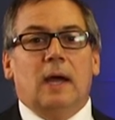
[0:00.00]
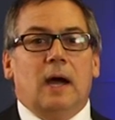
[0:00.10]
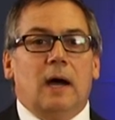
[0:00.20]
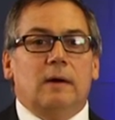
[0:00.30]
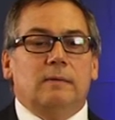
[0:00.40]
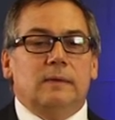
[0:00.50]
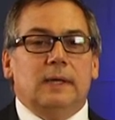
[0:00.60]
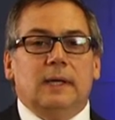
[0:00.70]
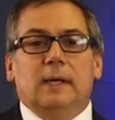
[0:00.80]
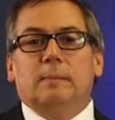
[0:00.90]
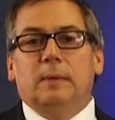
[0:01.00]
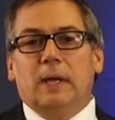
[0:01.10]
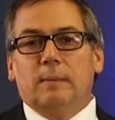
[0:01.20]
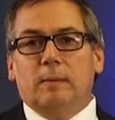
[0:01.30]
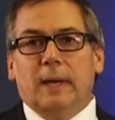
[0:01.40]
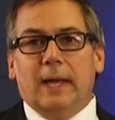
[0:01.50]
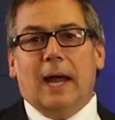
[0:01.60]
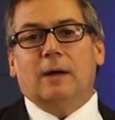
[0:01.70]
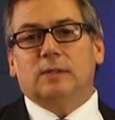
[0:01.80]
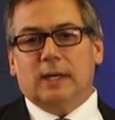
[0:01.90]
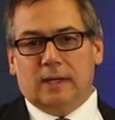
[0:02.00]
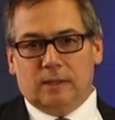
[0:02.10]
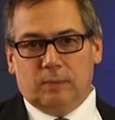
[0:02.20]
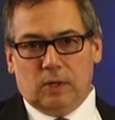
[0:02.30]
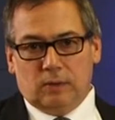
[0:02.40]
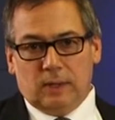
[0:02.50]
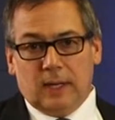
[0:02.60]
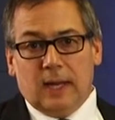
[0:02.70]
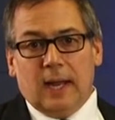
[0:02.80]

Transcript: of the PMMA outside of the bone,